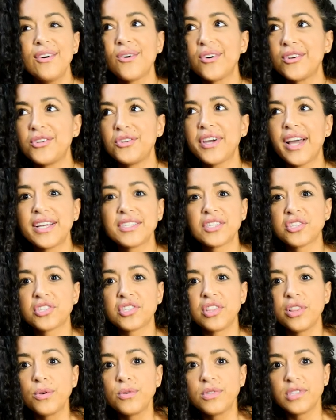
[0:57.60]
or do you guys
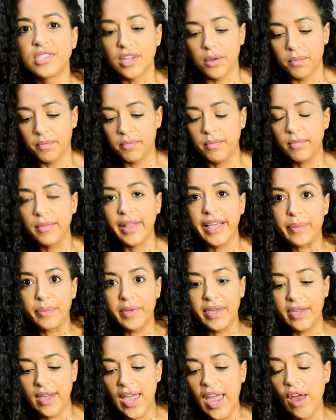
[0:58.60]
just lose them like
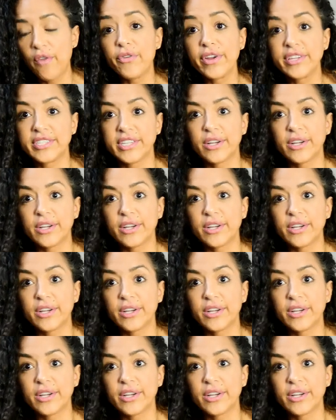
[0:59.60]
me every